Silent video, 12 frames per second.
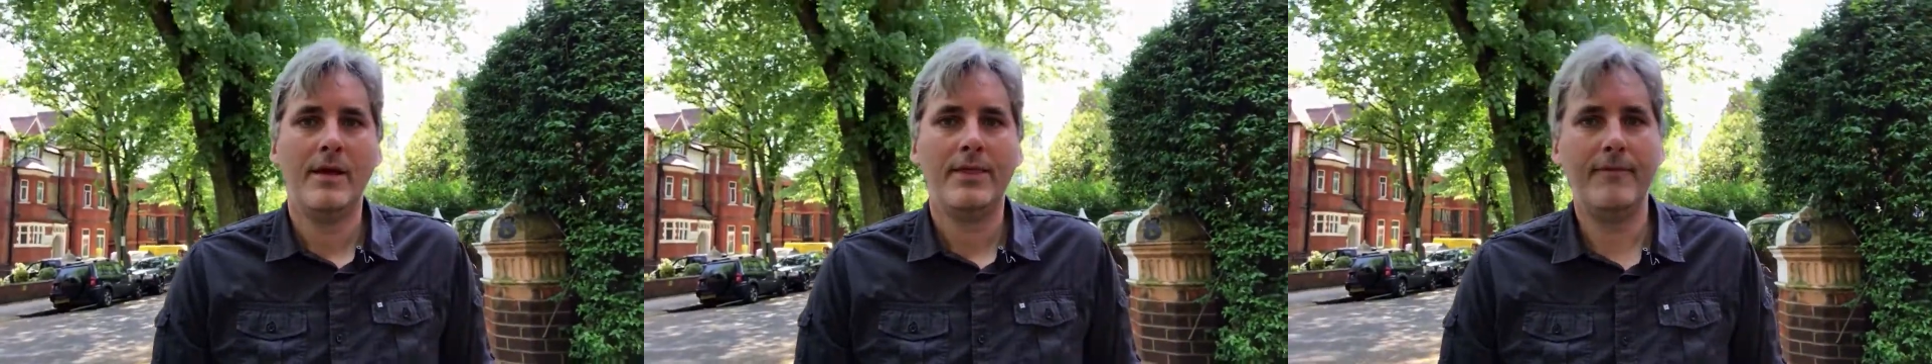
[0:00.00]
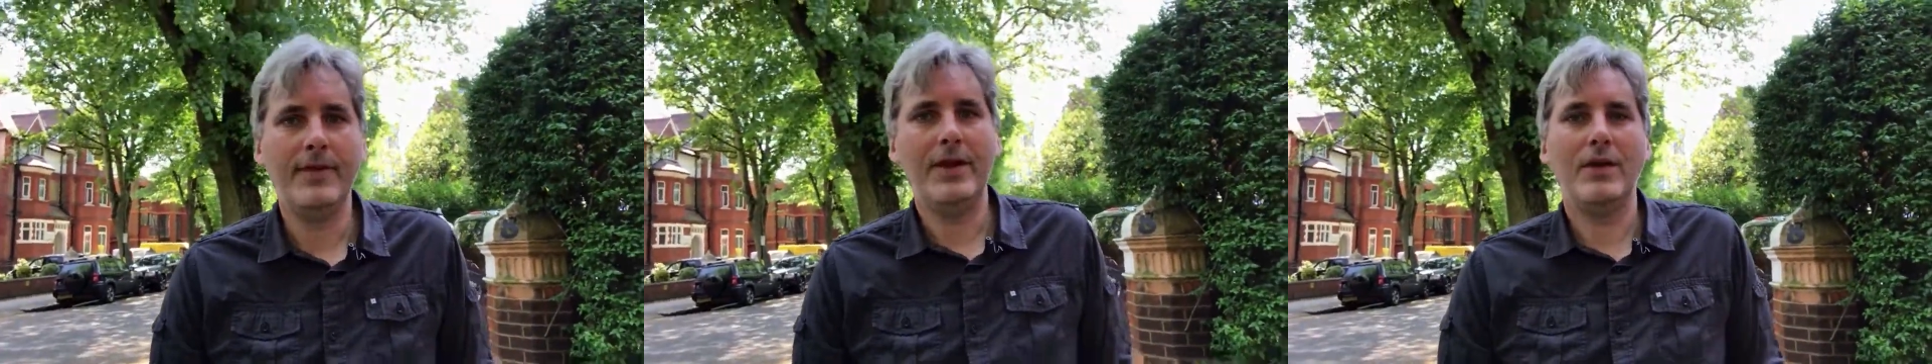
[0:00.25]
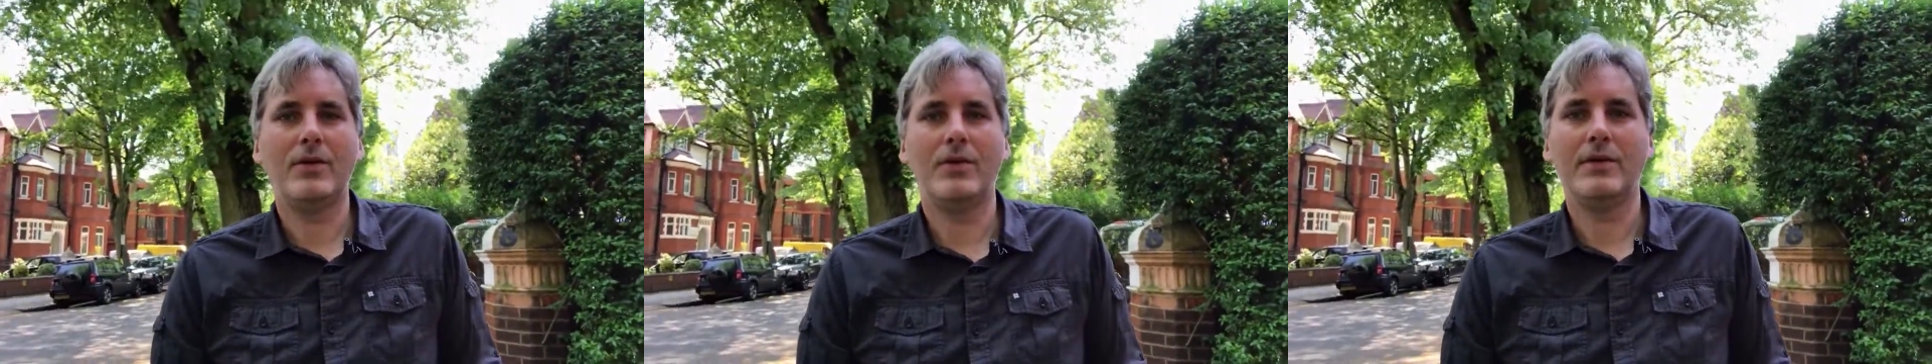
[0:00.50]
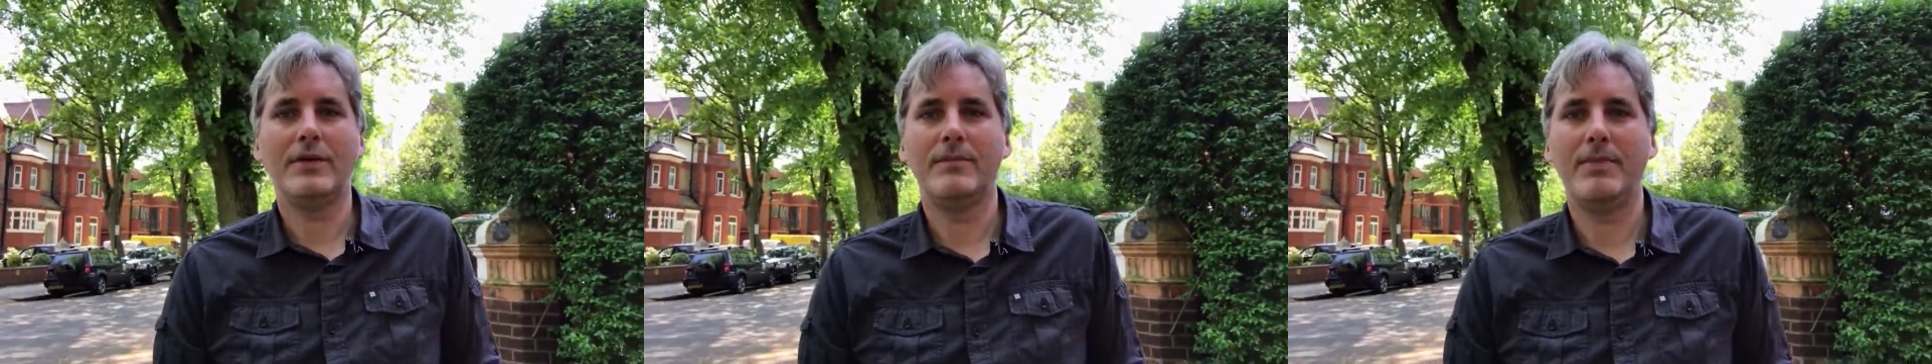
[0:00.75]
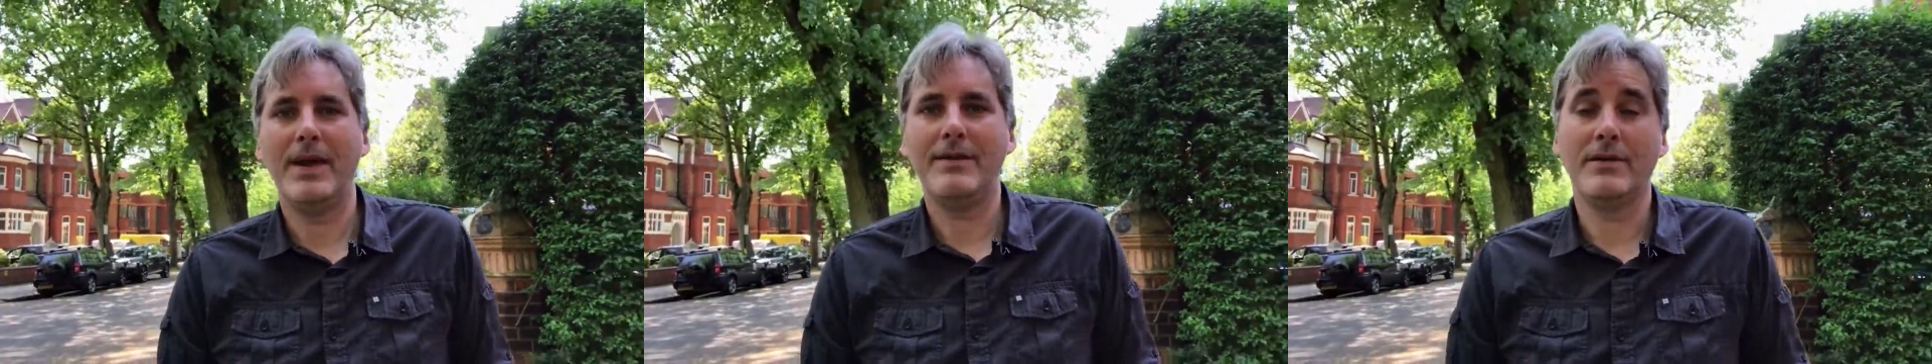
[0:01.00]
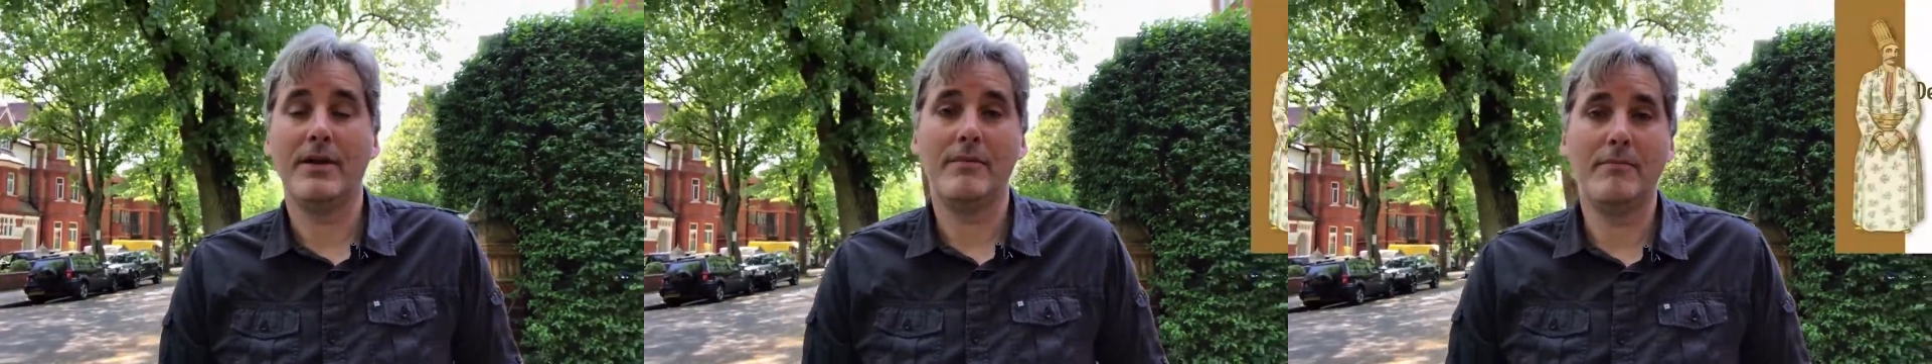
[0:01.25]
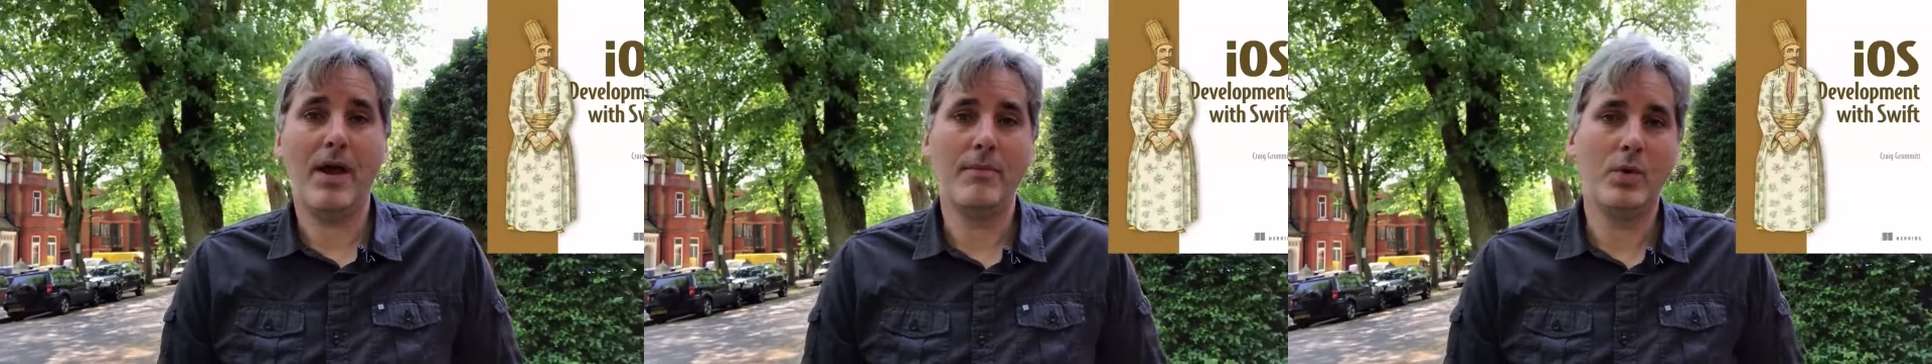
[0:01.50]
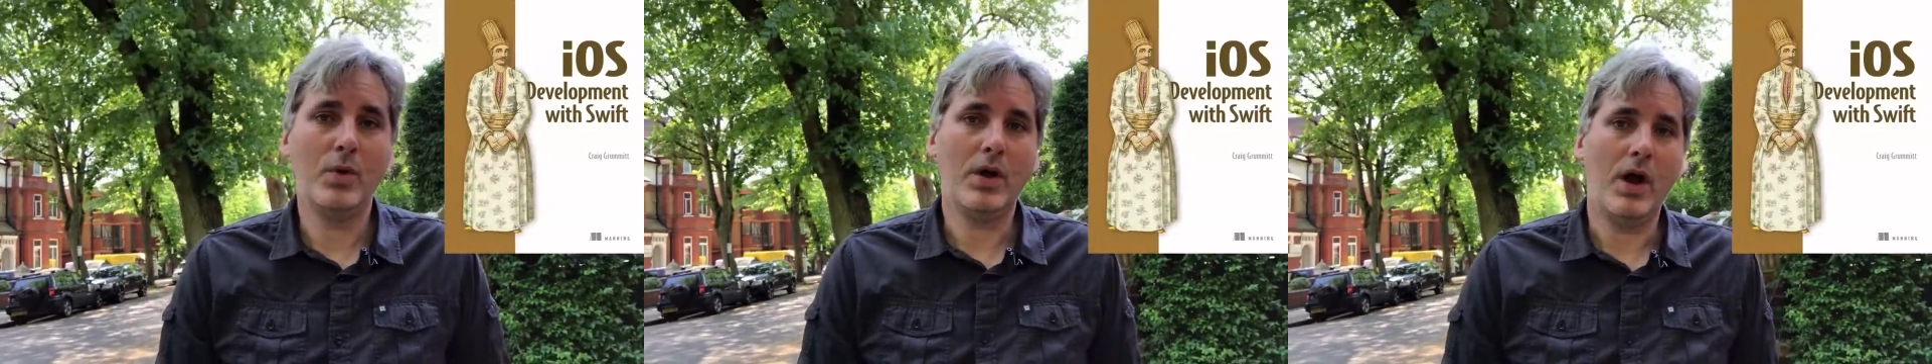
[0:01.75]
The video course is based on my
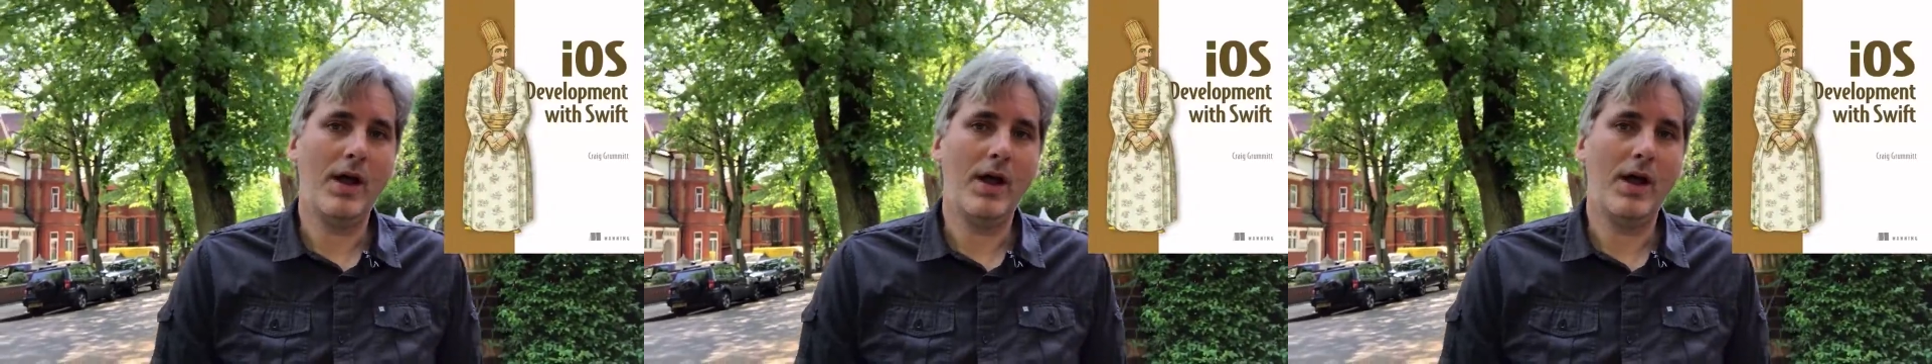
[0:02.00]
book